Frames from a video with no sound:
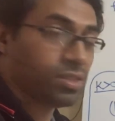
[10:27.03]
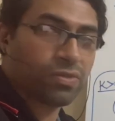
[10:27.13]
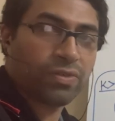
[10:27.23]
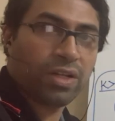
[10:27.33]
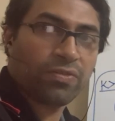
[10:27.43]

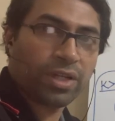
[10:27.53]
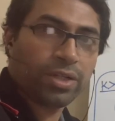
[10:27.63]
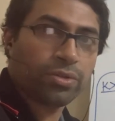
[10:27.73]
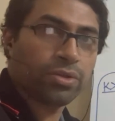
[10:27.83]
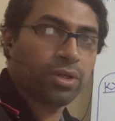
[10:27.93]
feel free
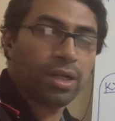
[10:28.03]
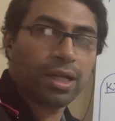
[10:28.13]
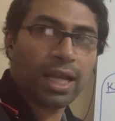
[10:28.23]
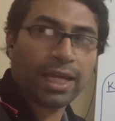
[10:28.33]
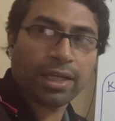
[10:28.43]
to
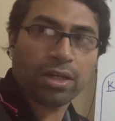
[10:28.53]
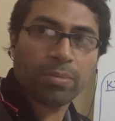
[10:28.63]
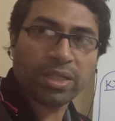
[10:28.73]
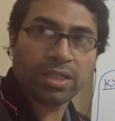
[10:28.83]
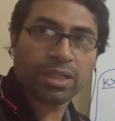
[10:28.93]
like,
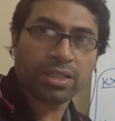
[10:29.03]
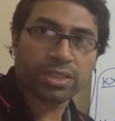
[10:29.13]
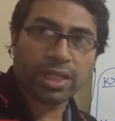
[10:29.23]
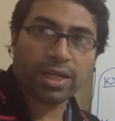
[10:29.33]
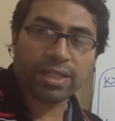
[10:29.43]
comment,
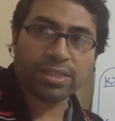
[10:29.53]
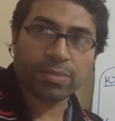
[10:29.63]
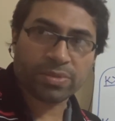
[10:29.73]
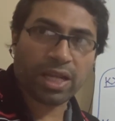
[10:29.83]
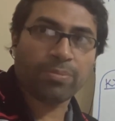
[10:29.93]
share and
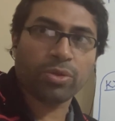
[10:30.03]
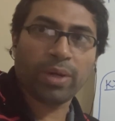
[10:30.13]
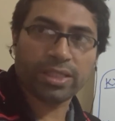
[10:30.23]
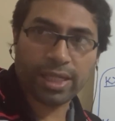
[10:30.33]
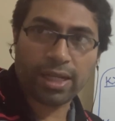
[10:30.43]
subscribe to
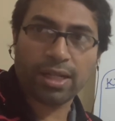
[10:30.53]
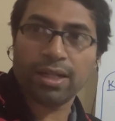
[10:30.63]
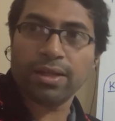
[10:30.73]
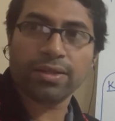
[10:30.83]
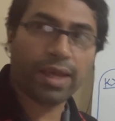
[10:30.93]
my channel.
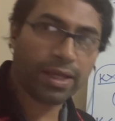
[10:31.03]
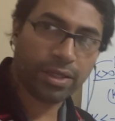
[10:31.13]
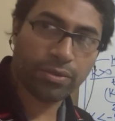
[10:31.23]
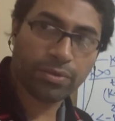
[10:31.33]
Thank you.